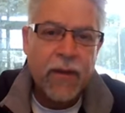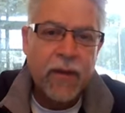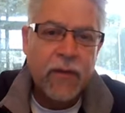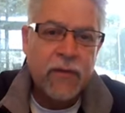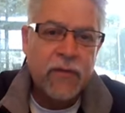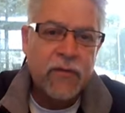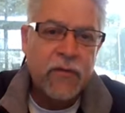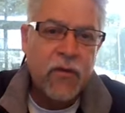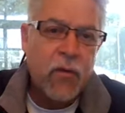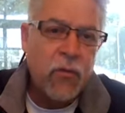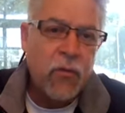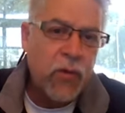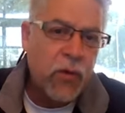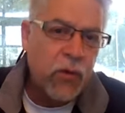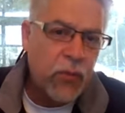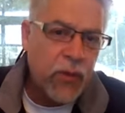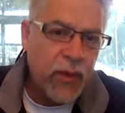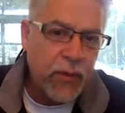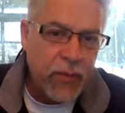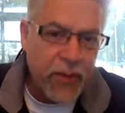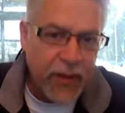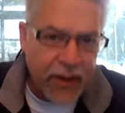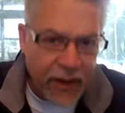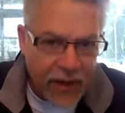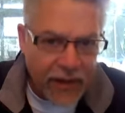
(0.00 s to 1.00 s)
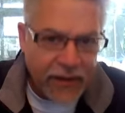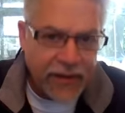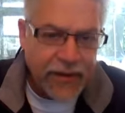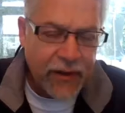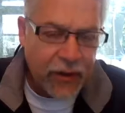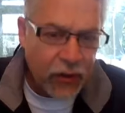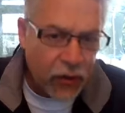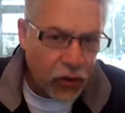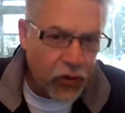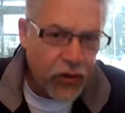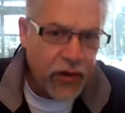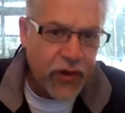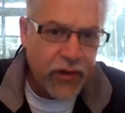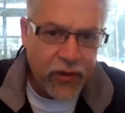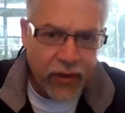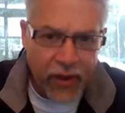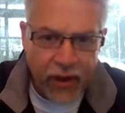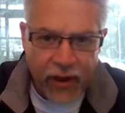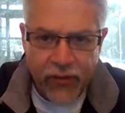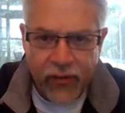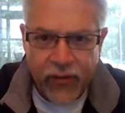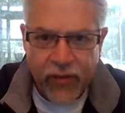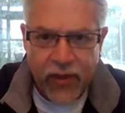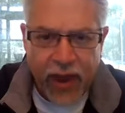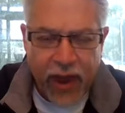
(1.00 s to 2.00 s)
so when we begin to look
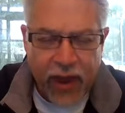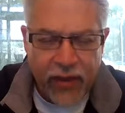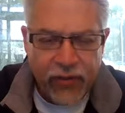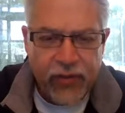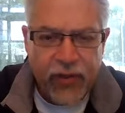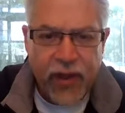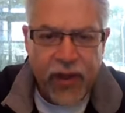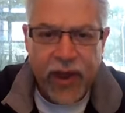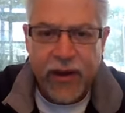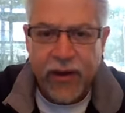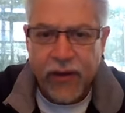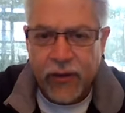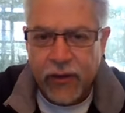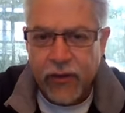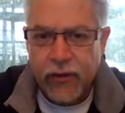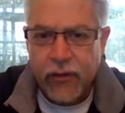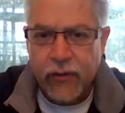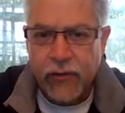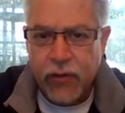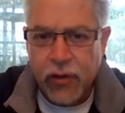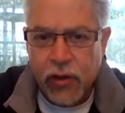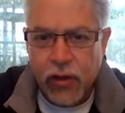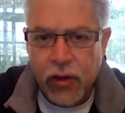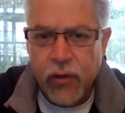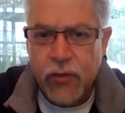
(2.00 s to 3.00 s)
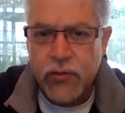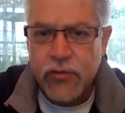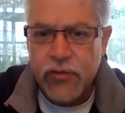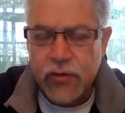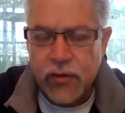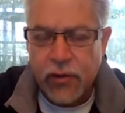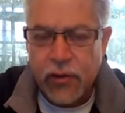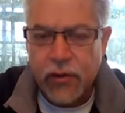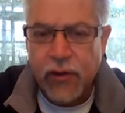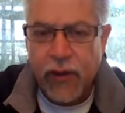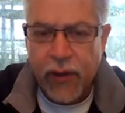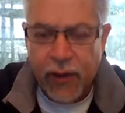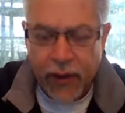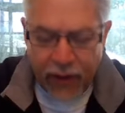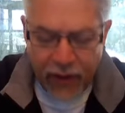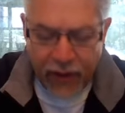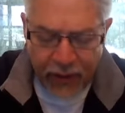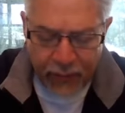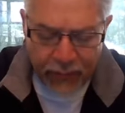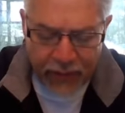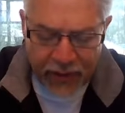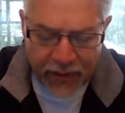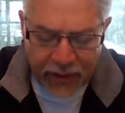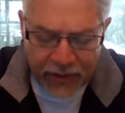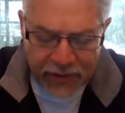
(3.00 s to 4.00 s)
at that a little closer
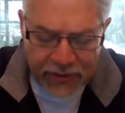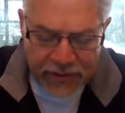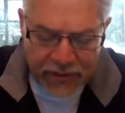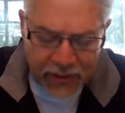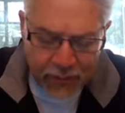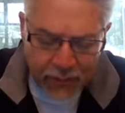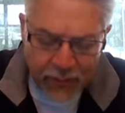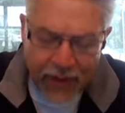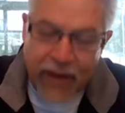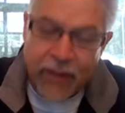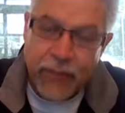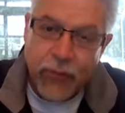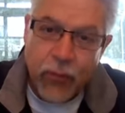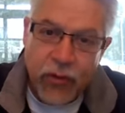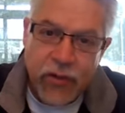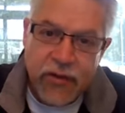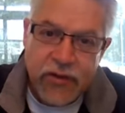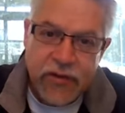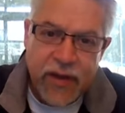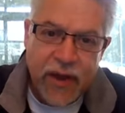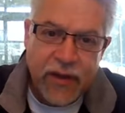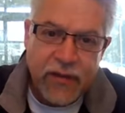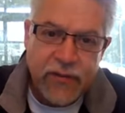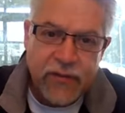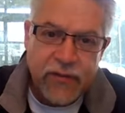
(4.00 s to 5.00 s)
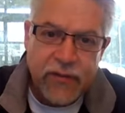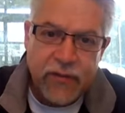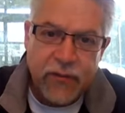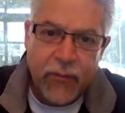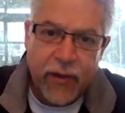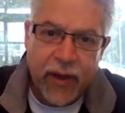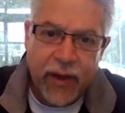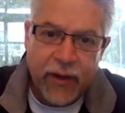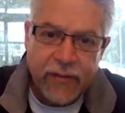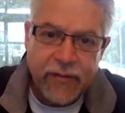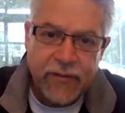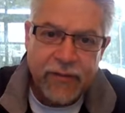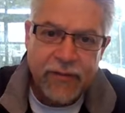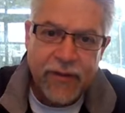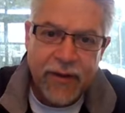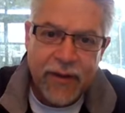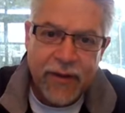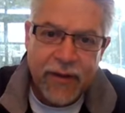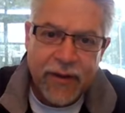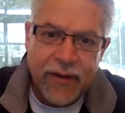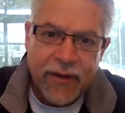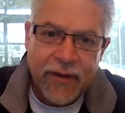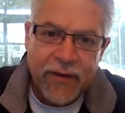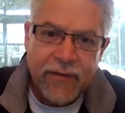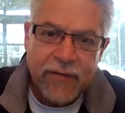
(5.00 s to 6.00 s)
it begins to make more sense to us
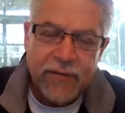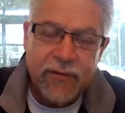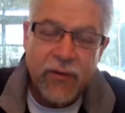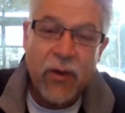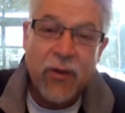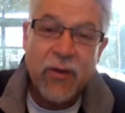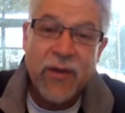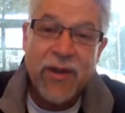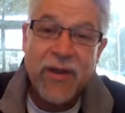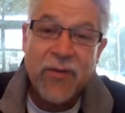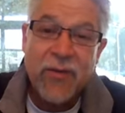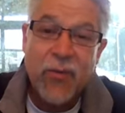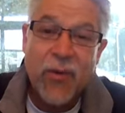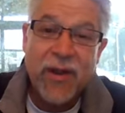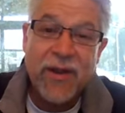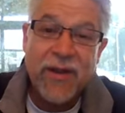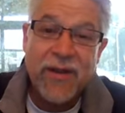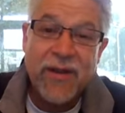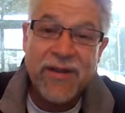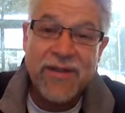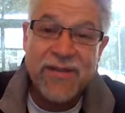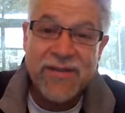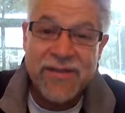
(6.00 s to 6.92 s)
so he wanted a